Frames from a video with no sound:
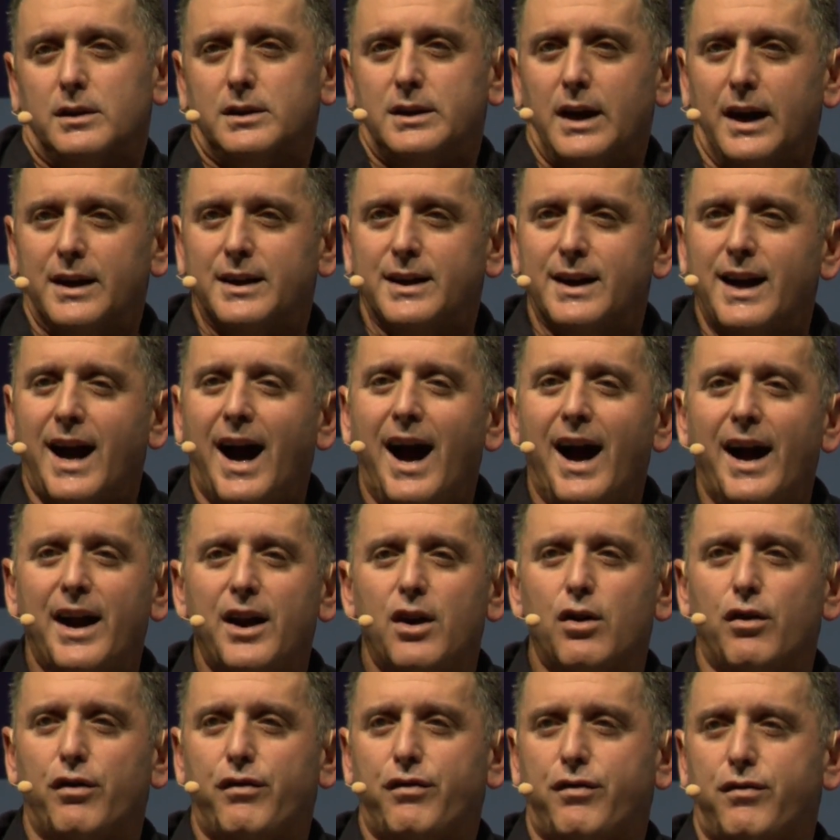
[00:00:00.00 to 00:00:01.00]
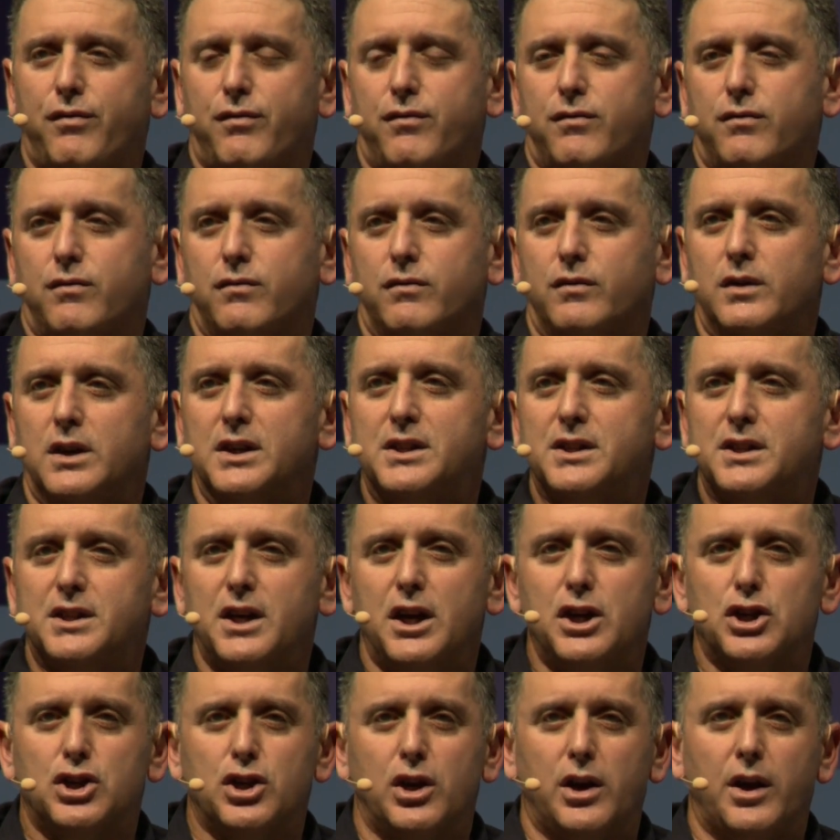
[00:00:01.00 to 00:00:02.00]
That kind of
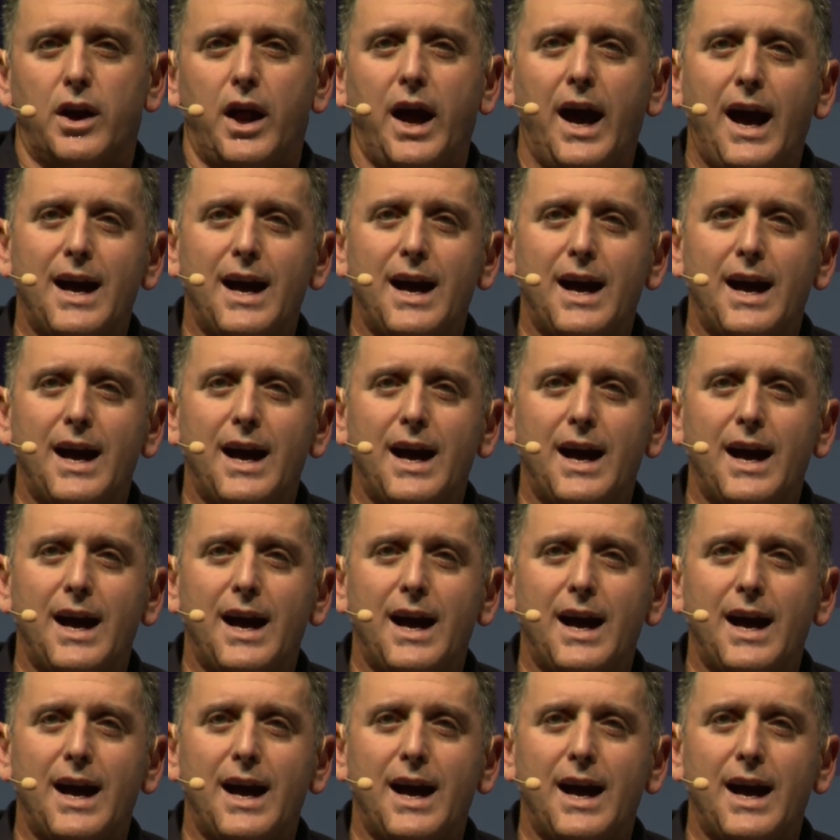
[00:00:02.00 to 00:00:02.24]
decision